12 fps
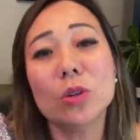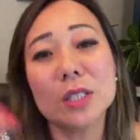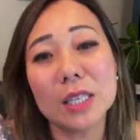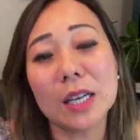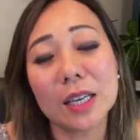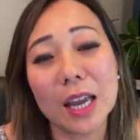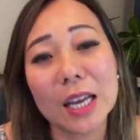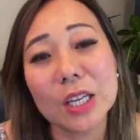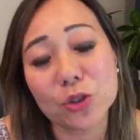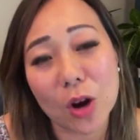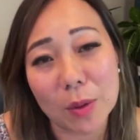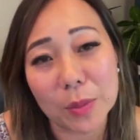We're seeing a
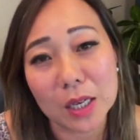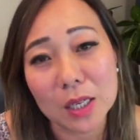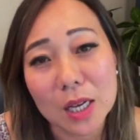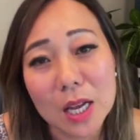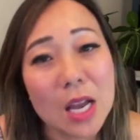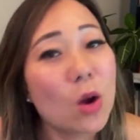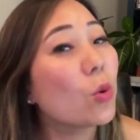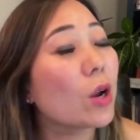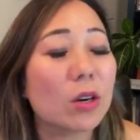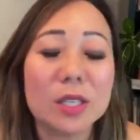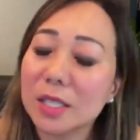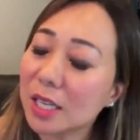K-drama.
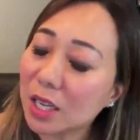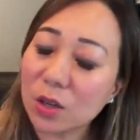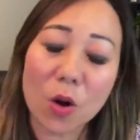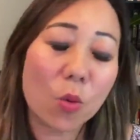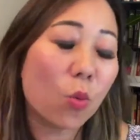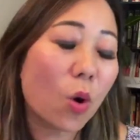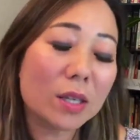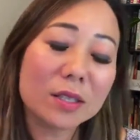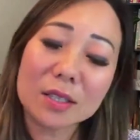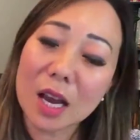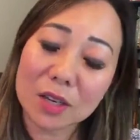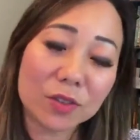We are seeing
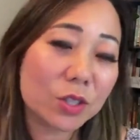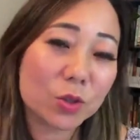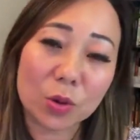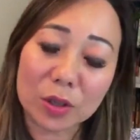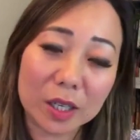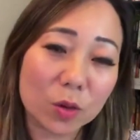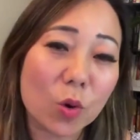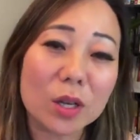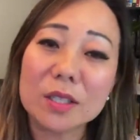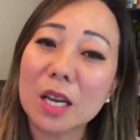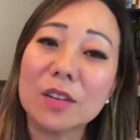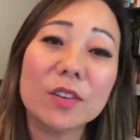one side of a story,
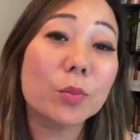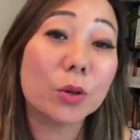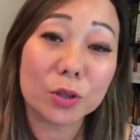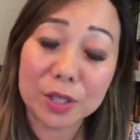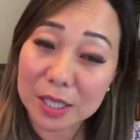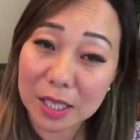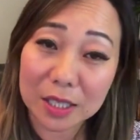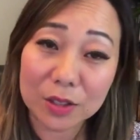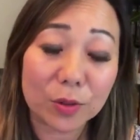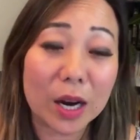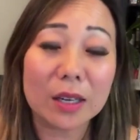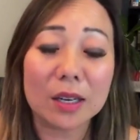one side of a
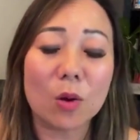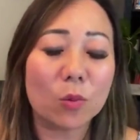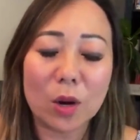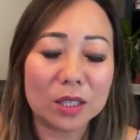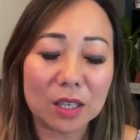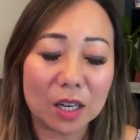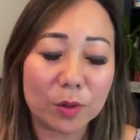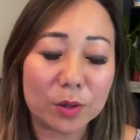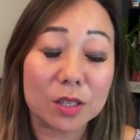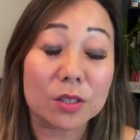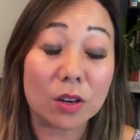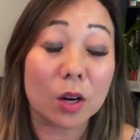person, right? Not one side of a
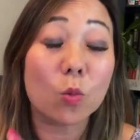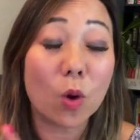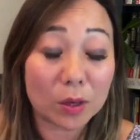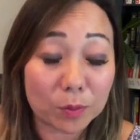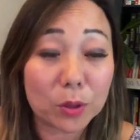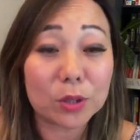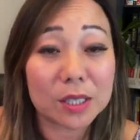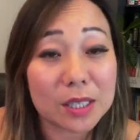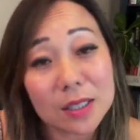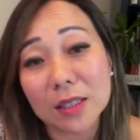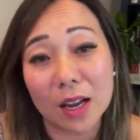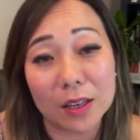person, sorry. One
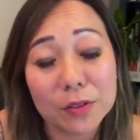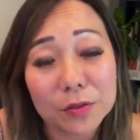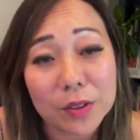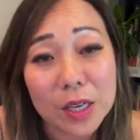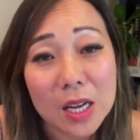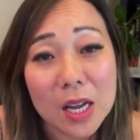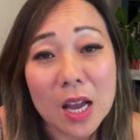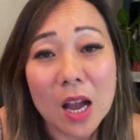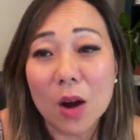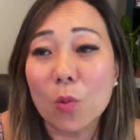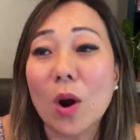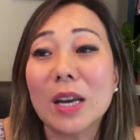person's life,
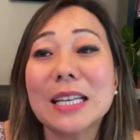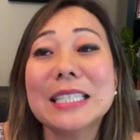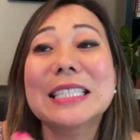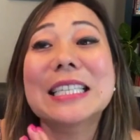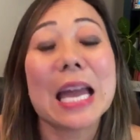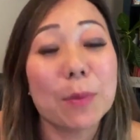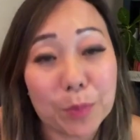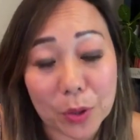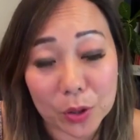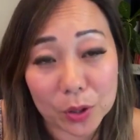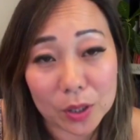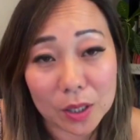one
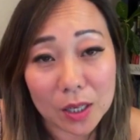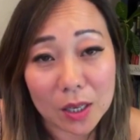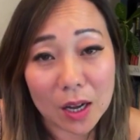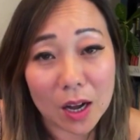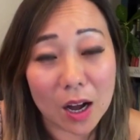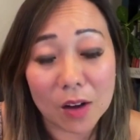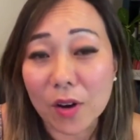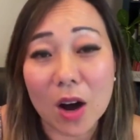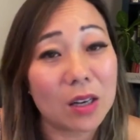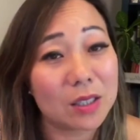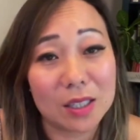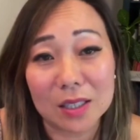example of
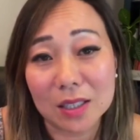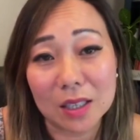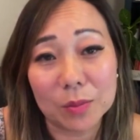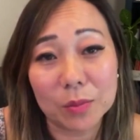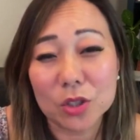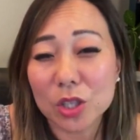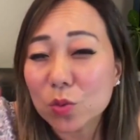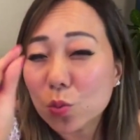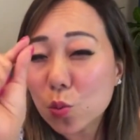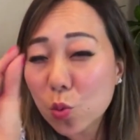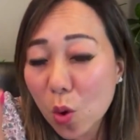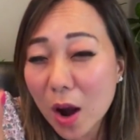autism, just
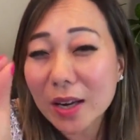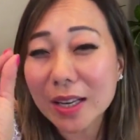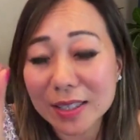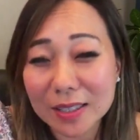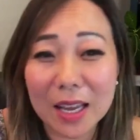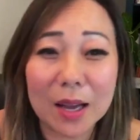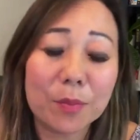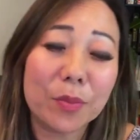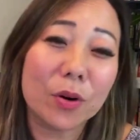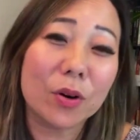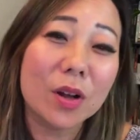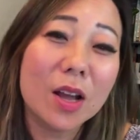one
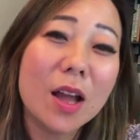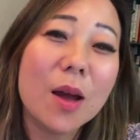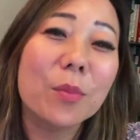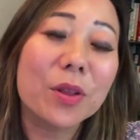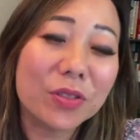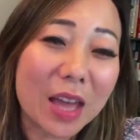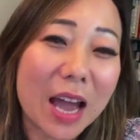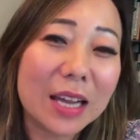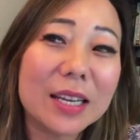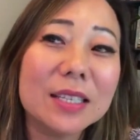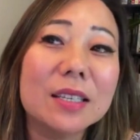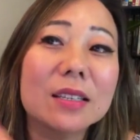example, but
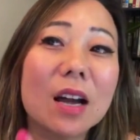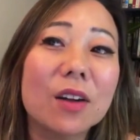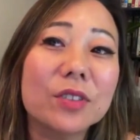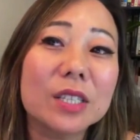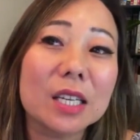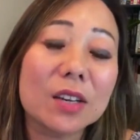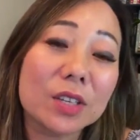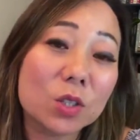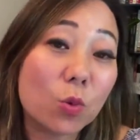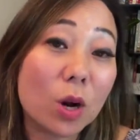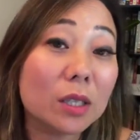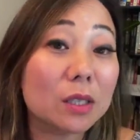that is enough to give
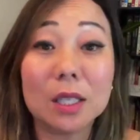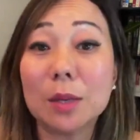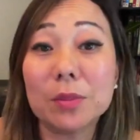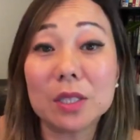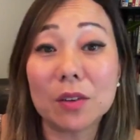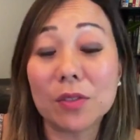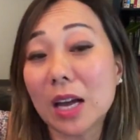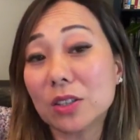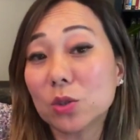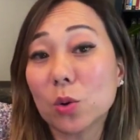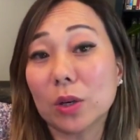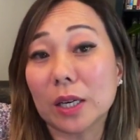us one glimpse of
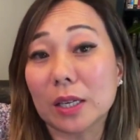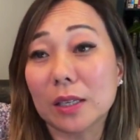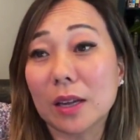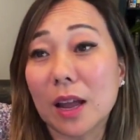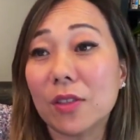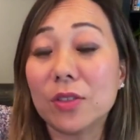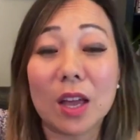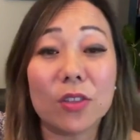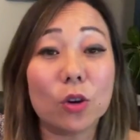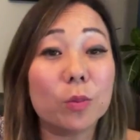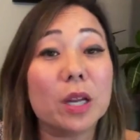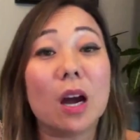that story. And
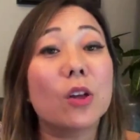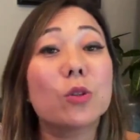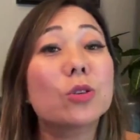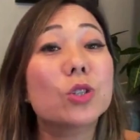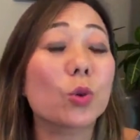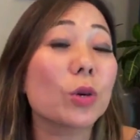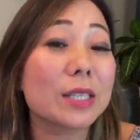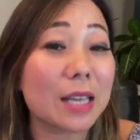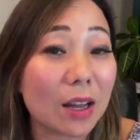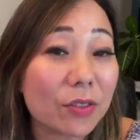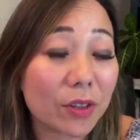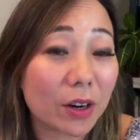then there'll be other stories
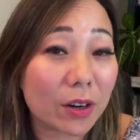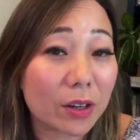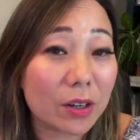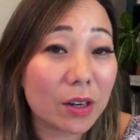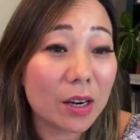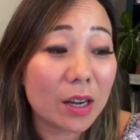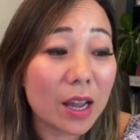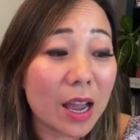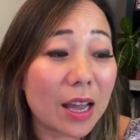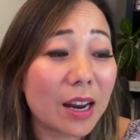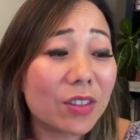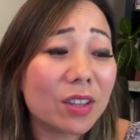out there.
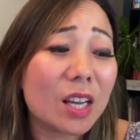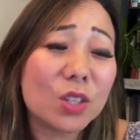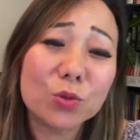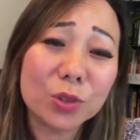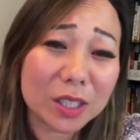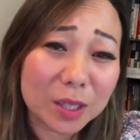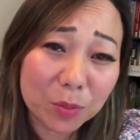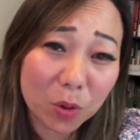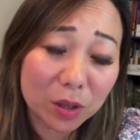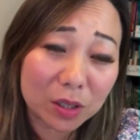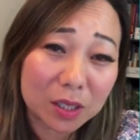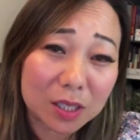And I think that's really
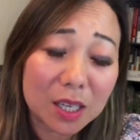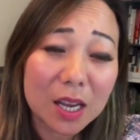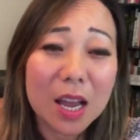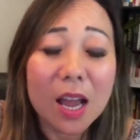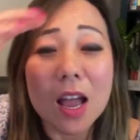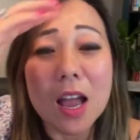important.